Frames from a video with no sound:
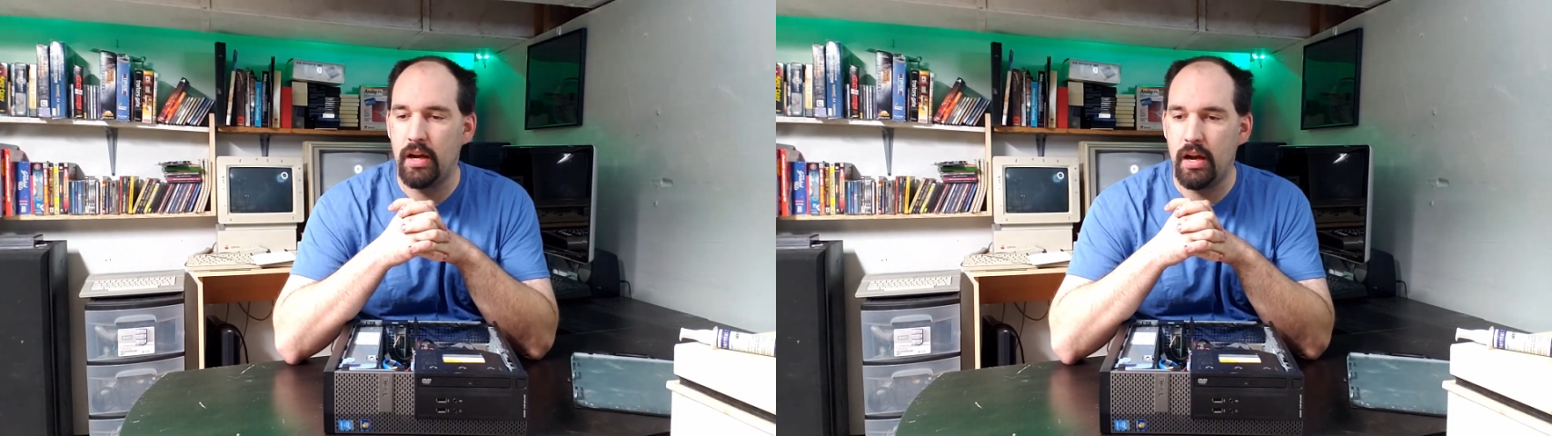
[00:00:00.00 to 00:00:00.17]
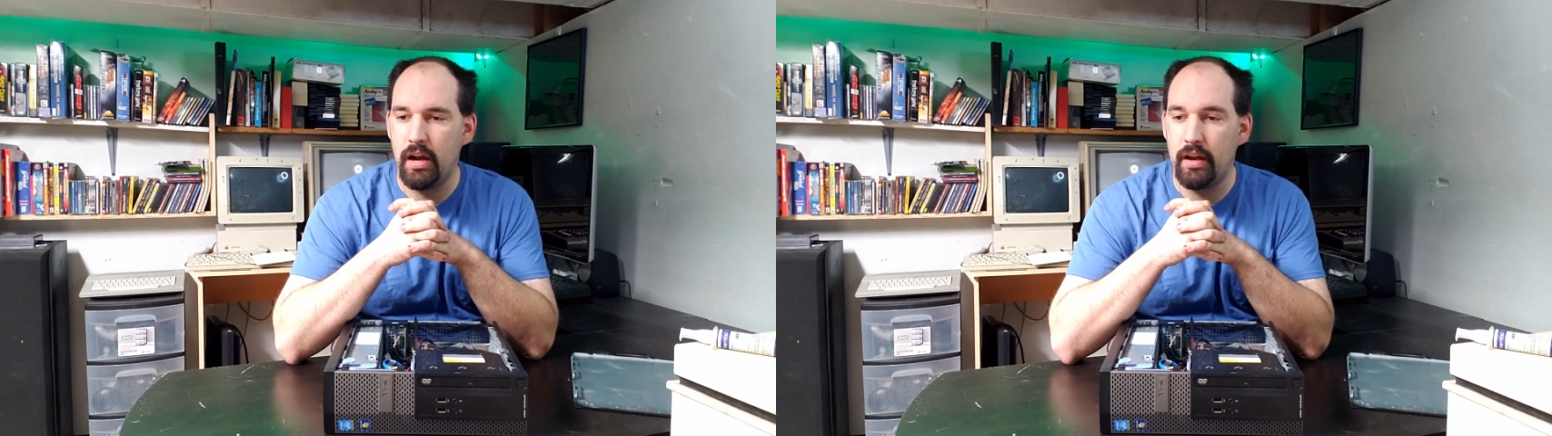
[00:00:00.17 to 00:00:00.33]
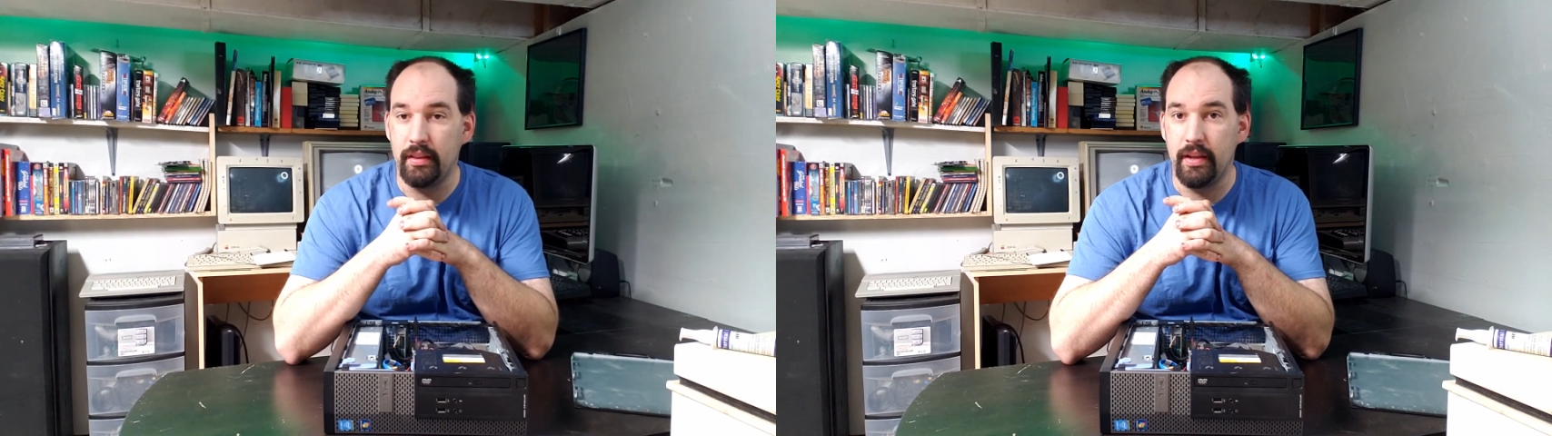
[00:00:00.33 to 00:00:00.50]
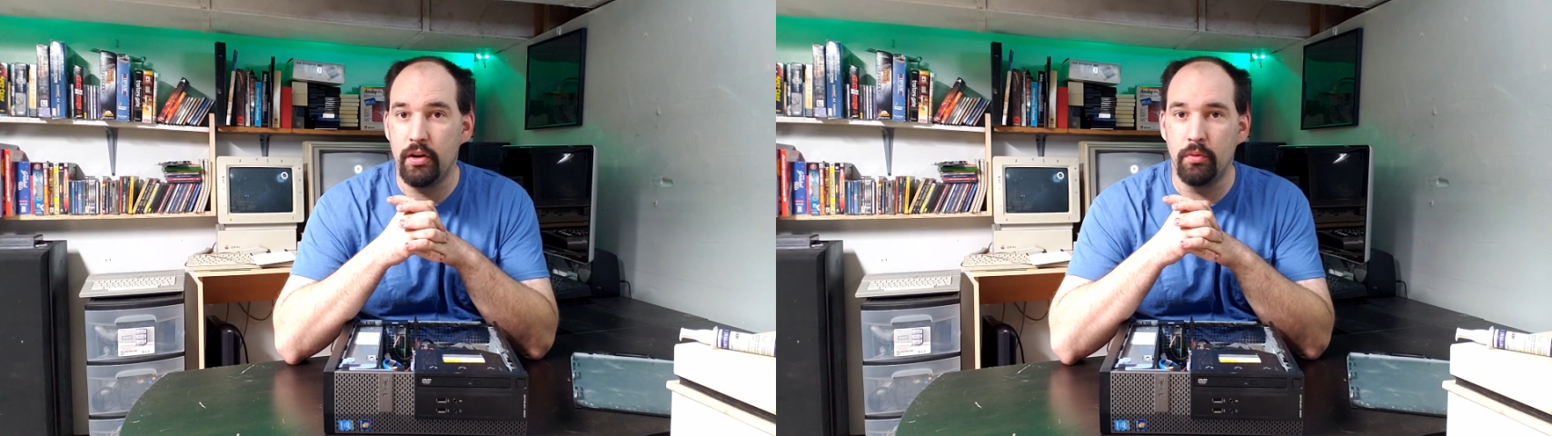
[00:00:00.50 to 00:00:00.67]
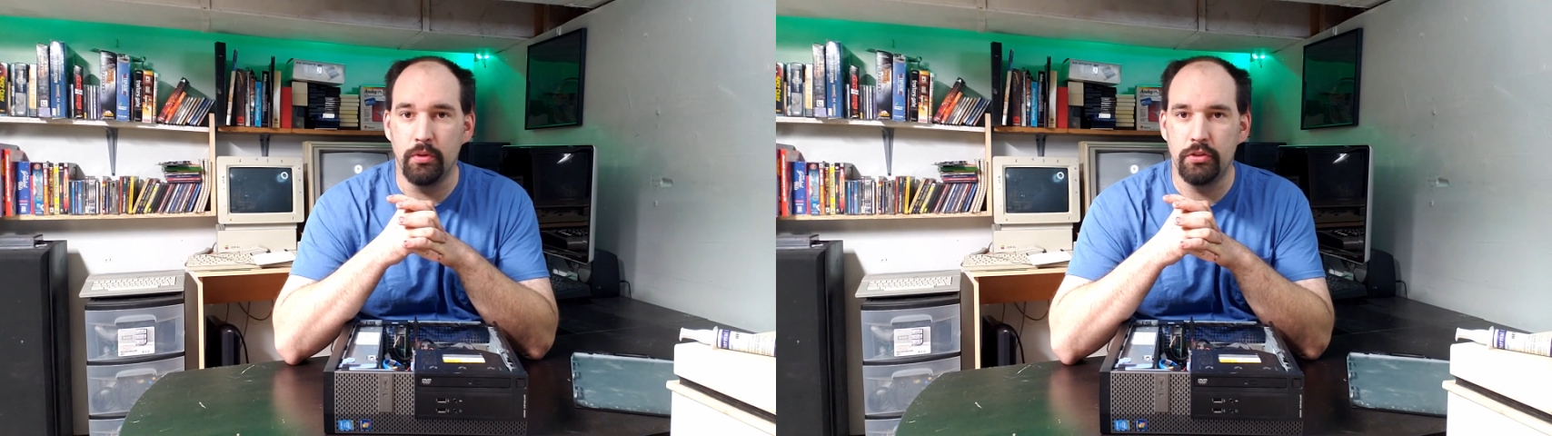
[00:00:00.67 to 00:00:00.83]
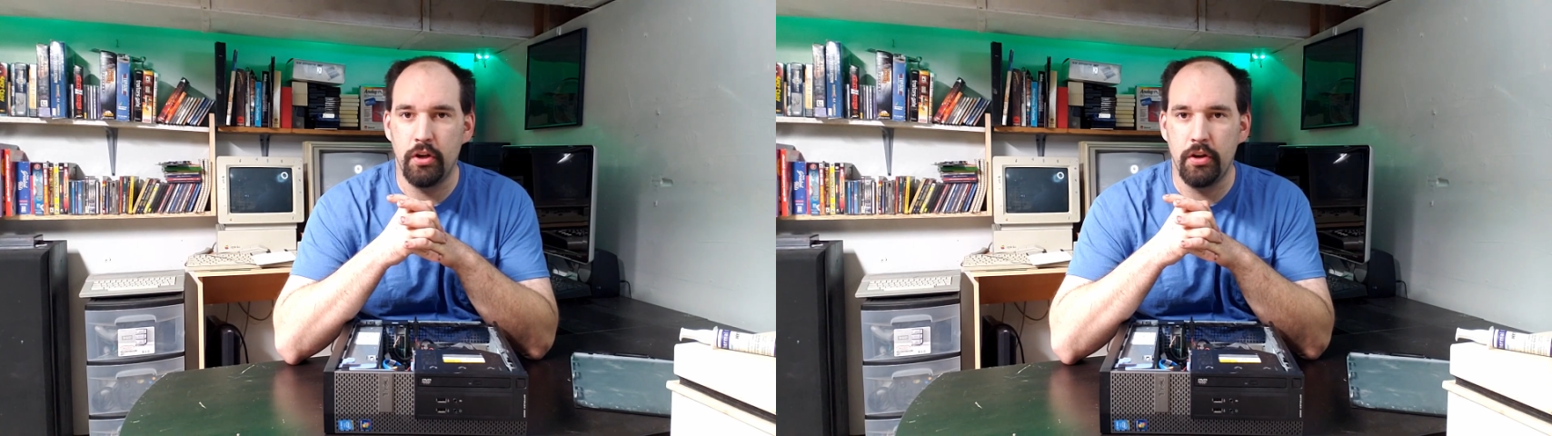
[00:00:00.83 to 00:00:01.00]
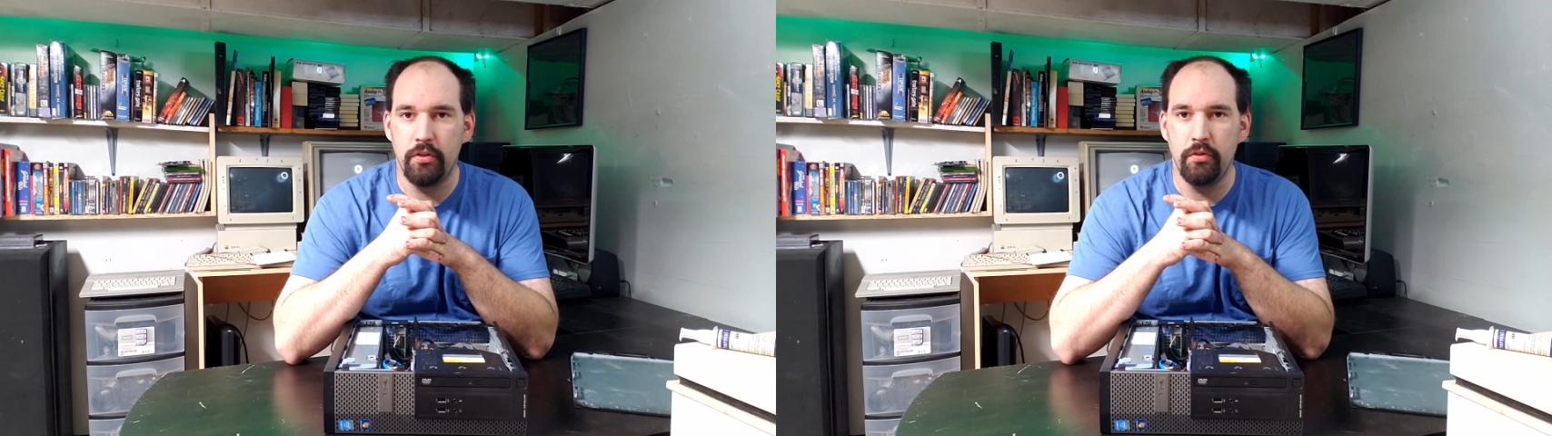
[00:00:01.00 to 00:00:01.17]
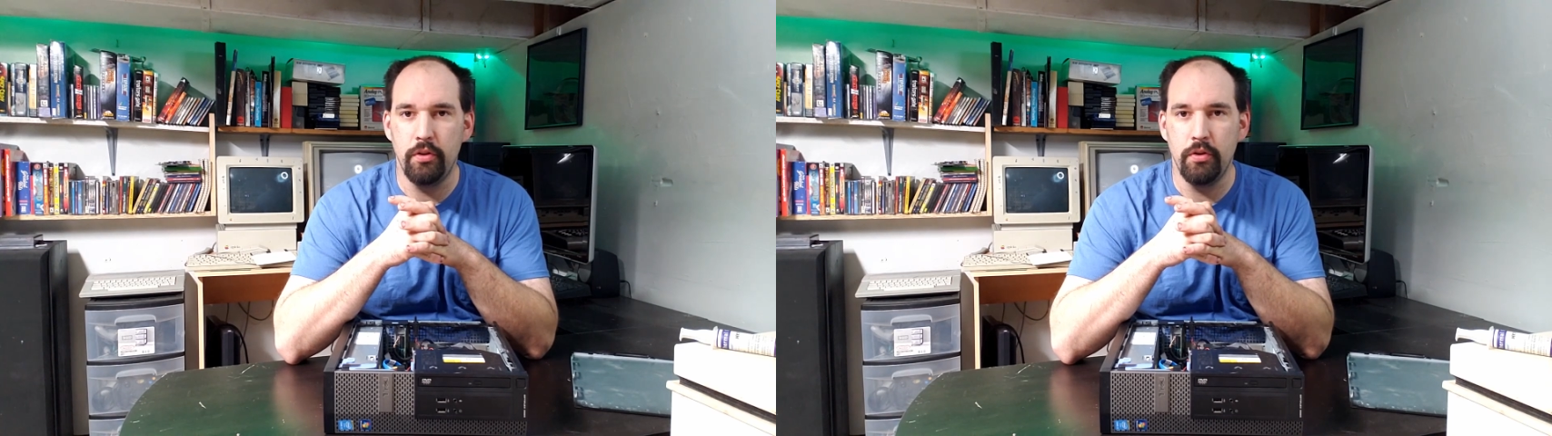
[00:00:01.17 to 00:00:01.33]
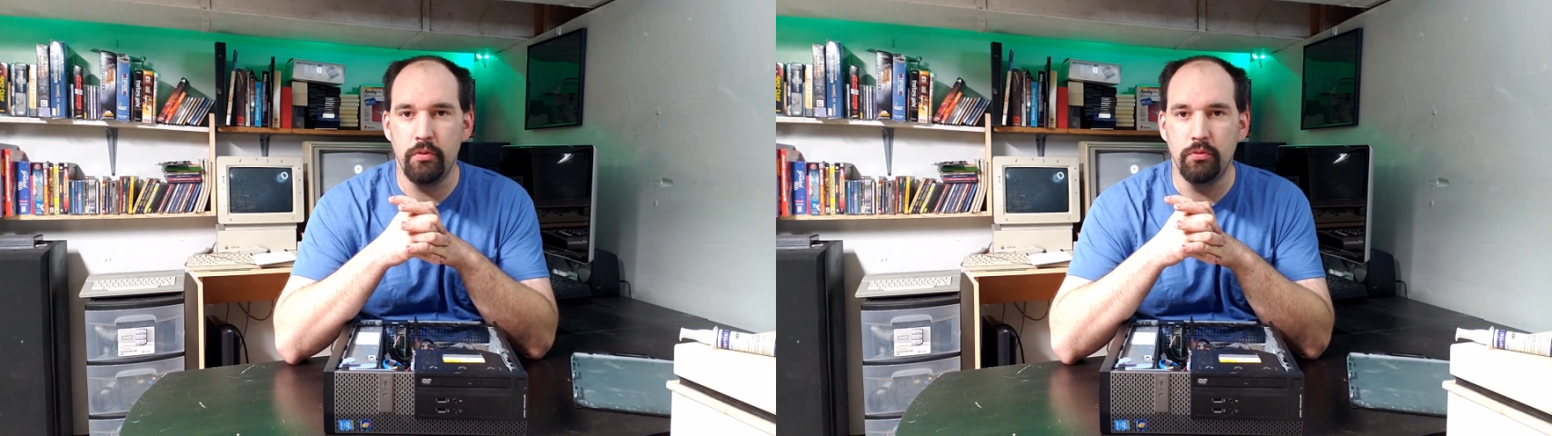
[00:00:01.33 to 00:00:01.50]
and later we're starting to
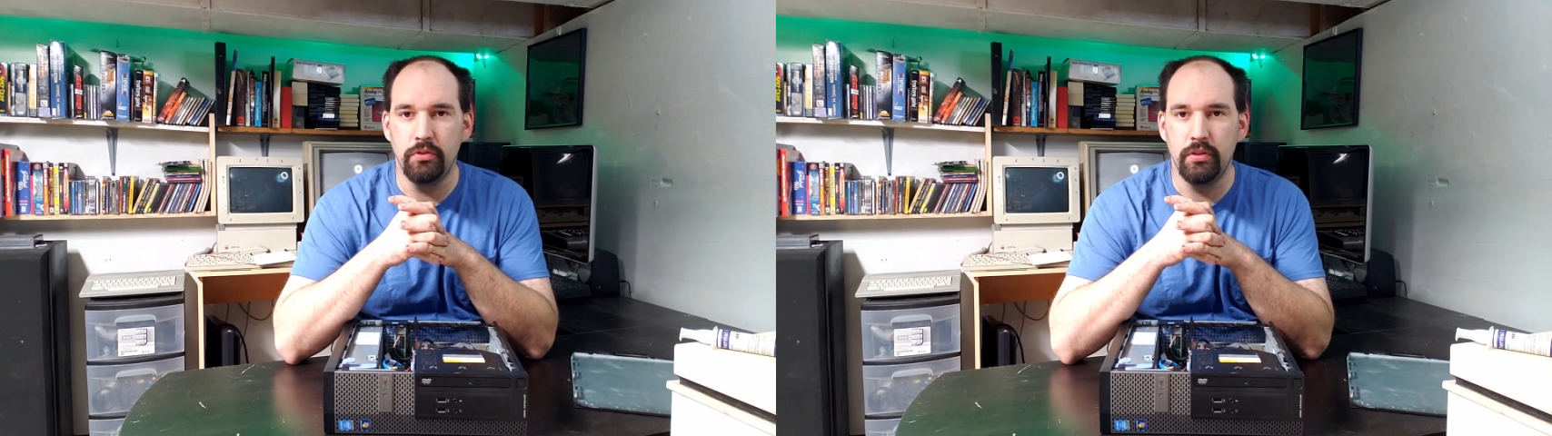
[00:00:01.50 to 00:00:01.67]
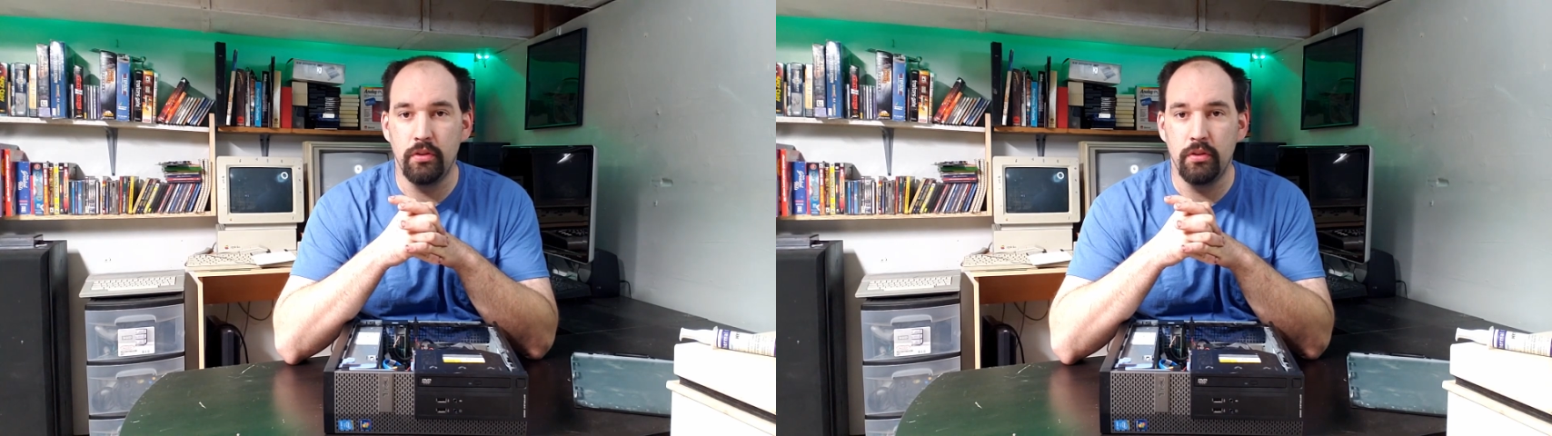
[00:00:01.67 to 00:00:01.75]
use